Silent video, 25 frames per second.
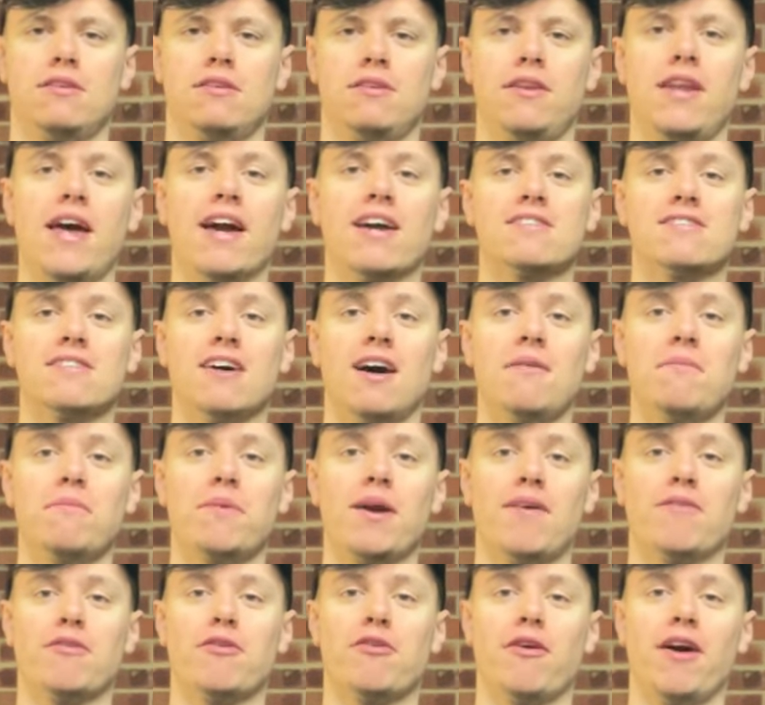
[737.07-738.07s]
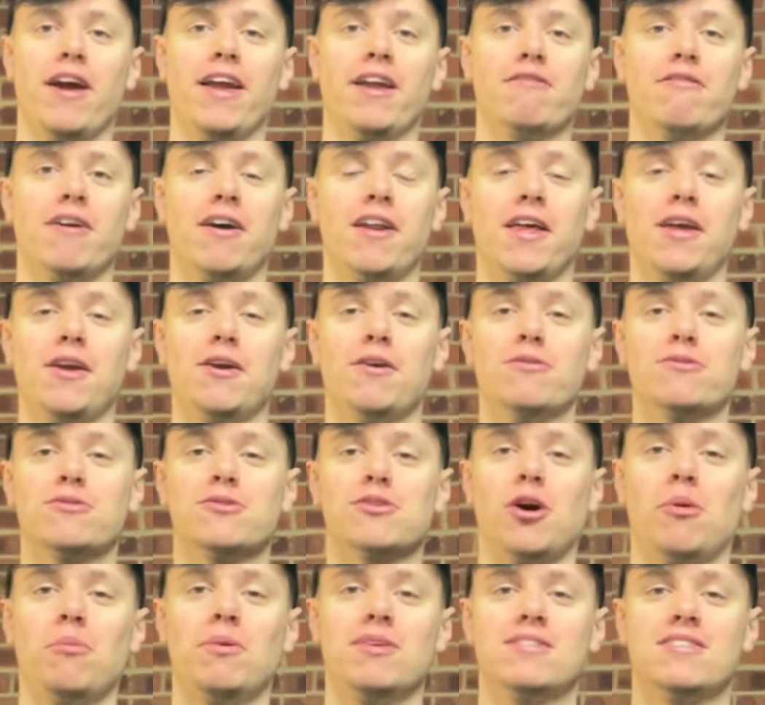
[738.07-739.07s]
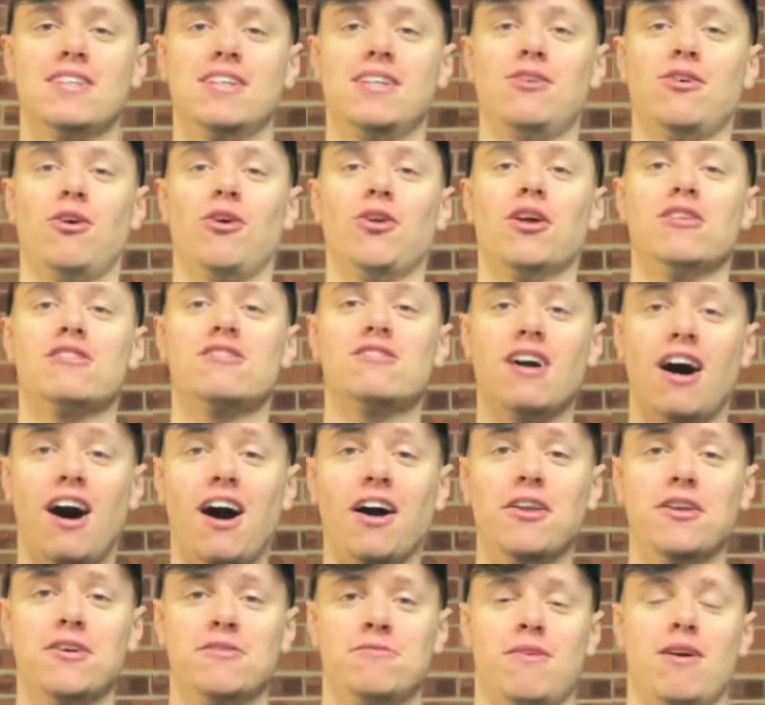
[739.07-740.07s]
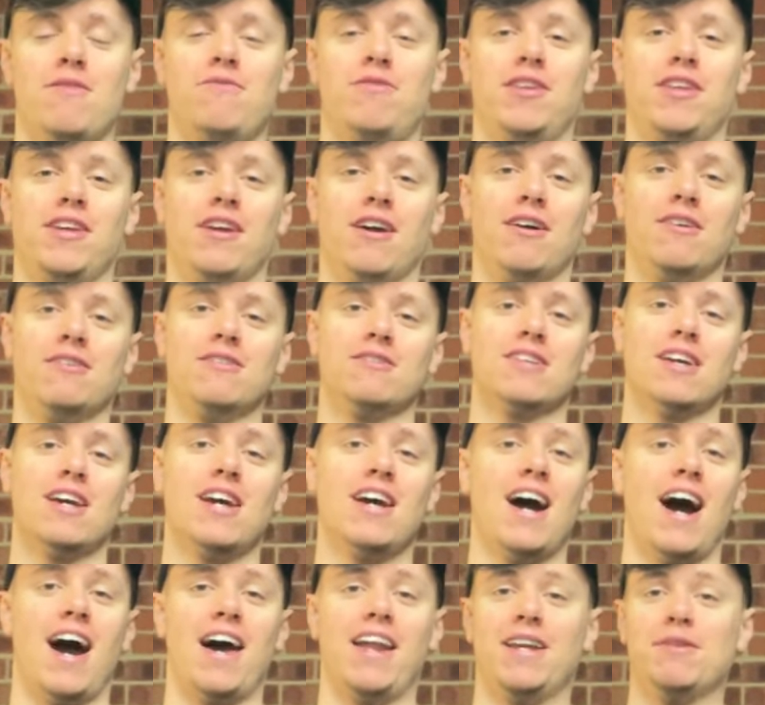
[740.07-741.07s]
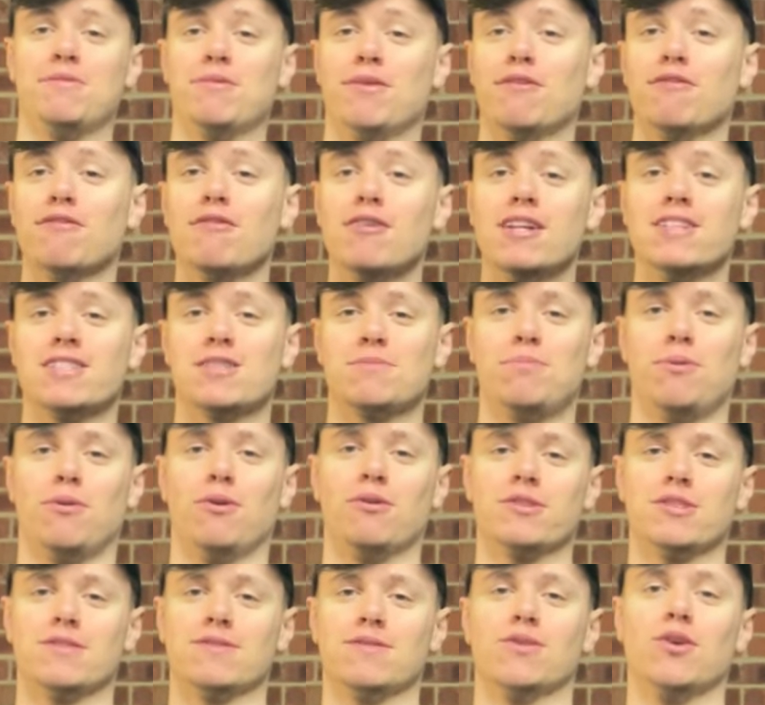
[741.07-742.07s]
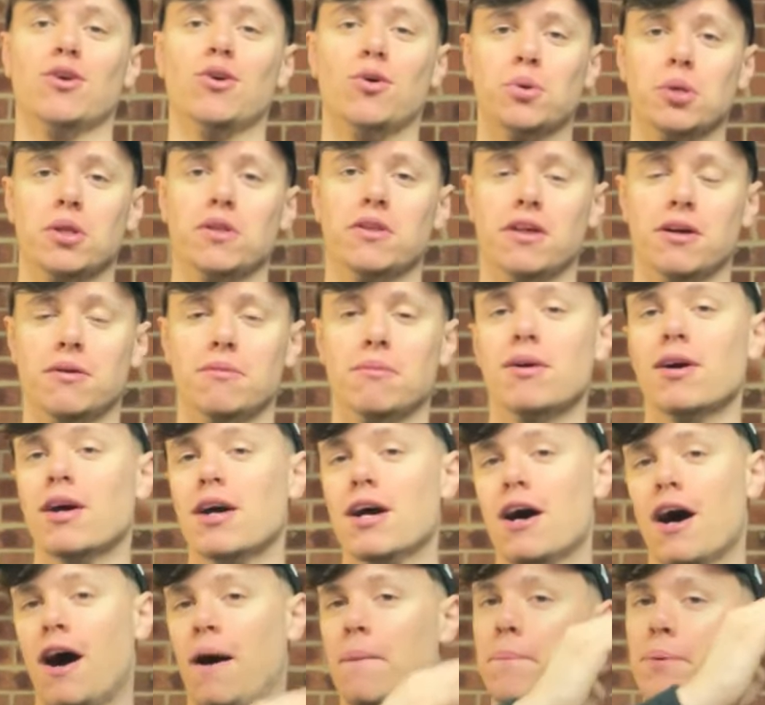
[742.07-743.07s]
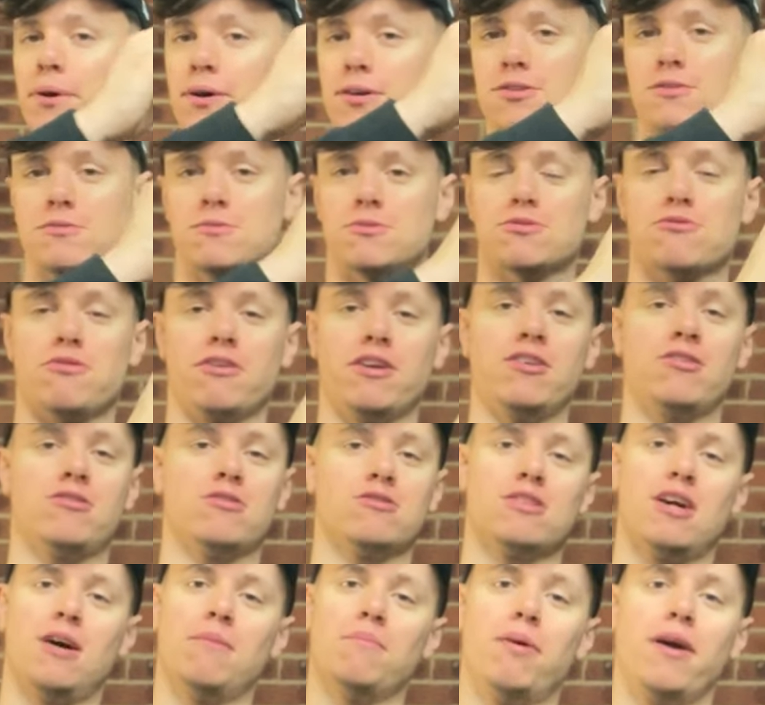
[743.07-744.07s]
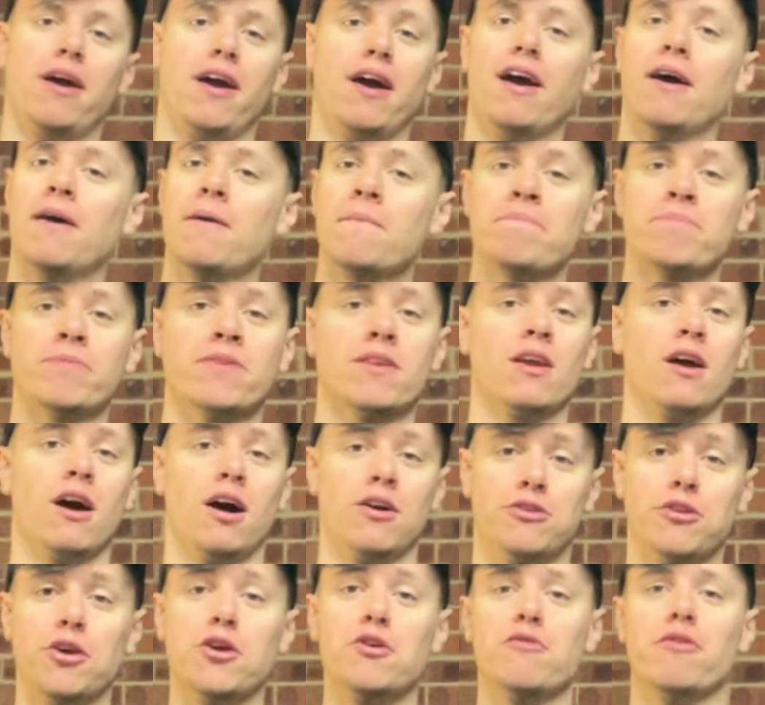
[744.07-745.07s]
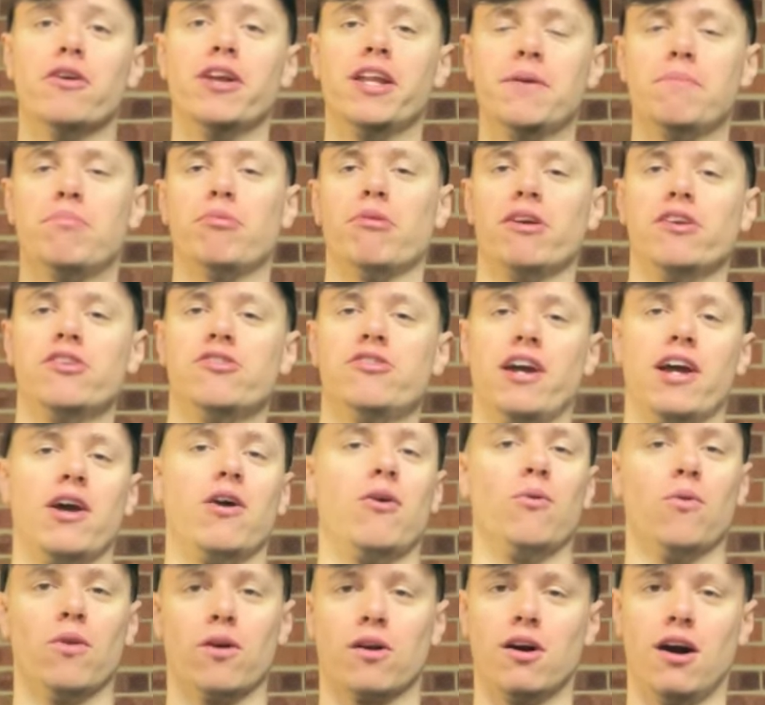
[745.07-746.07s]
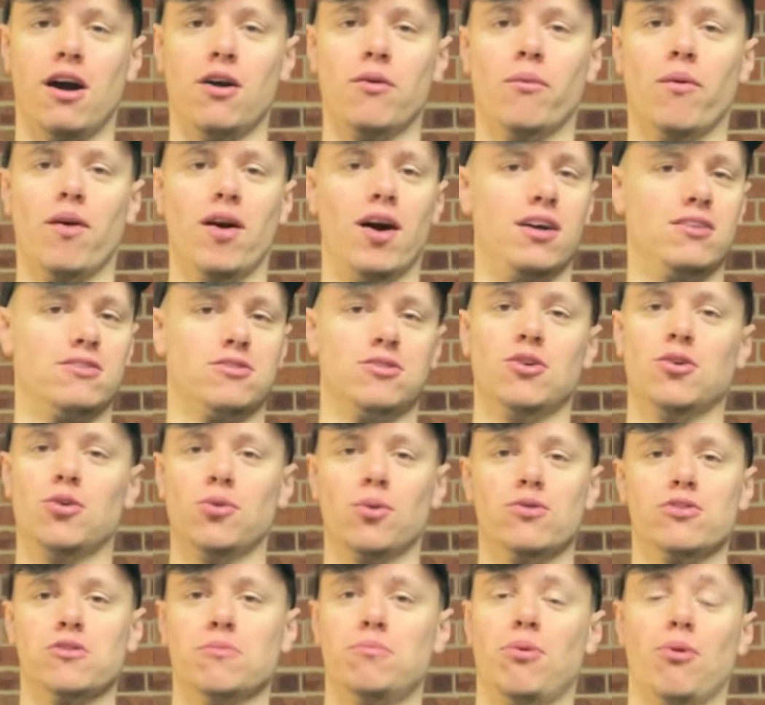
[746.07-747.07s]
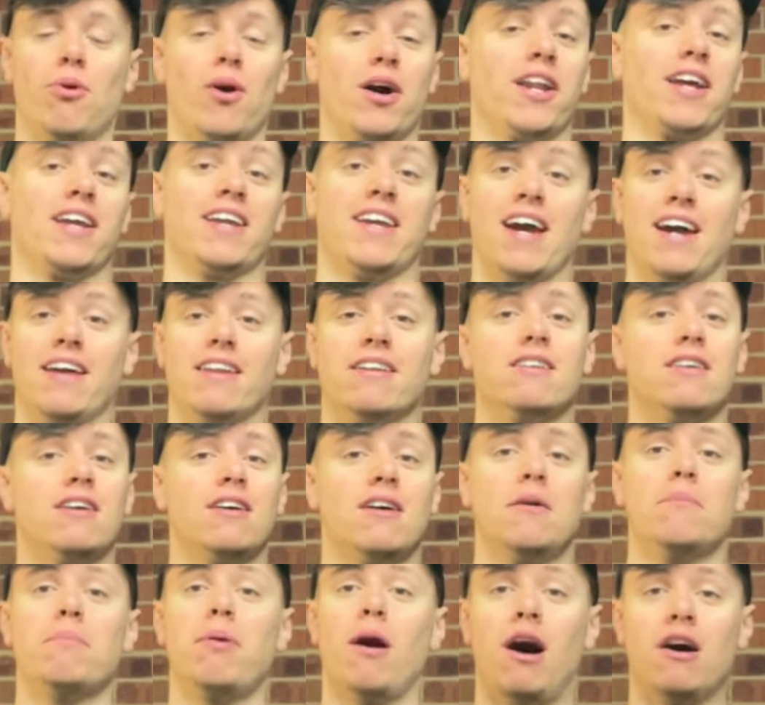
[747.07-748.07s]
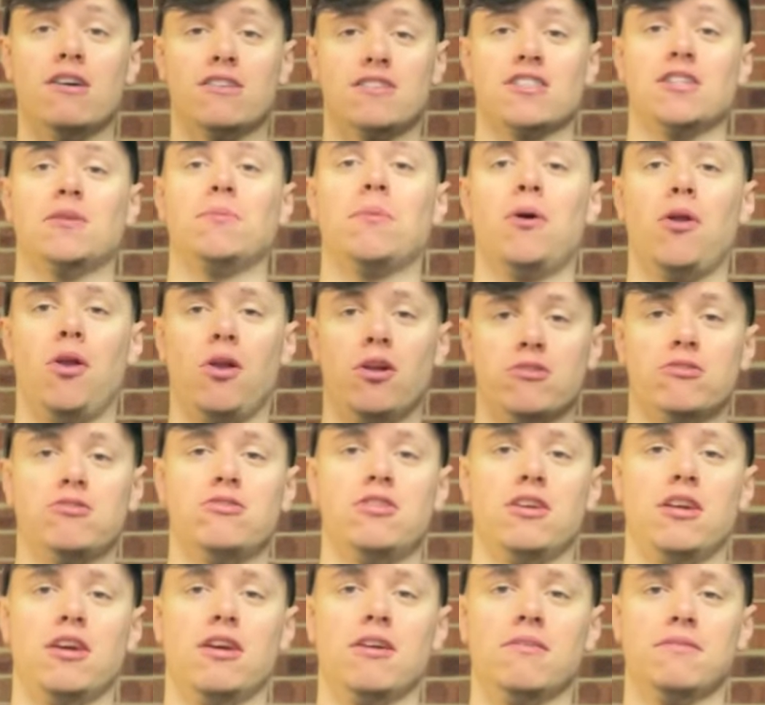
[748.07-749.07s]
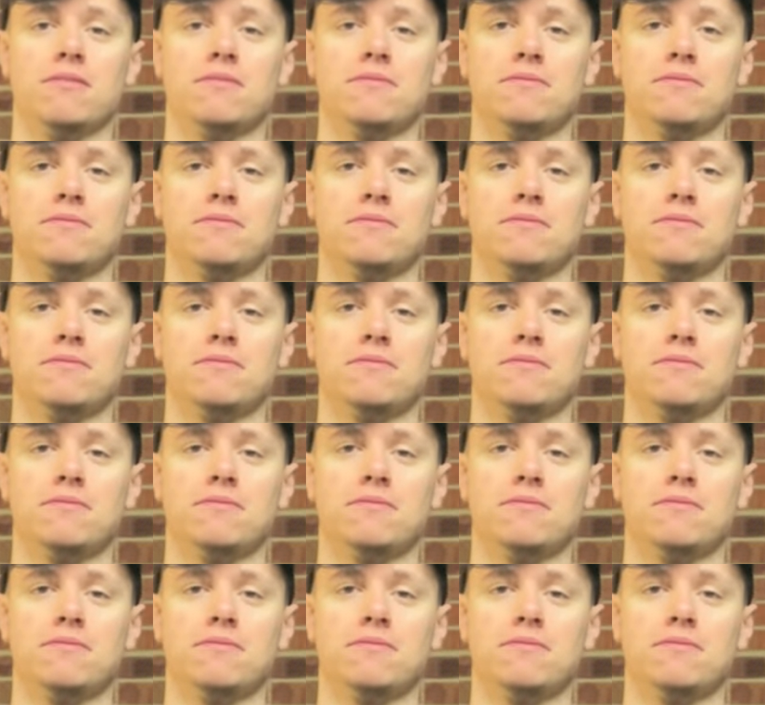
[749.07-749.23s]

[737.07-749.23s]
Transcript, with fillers: Next up, we have Craig Rennie, who's commented on a ton of my videos, and he's been really supportive on all of them. I'll put some screenshots up here. I do really appreciate all the kind words and all the support, and again, passing on my knowledge to you.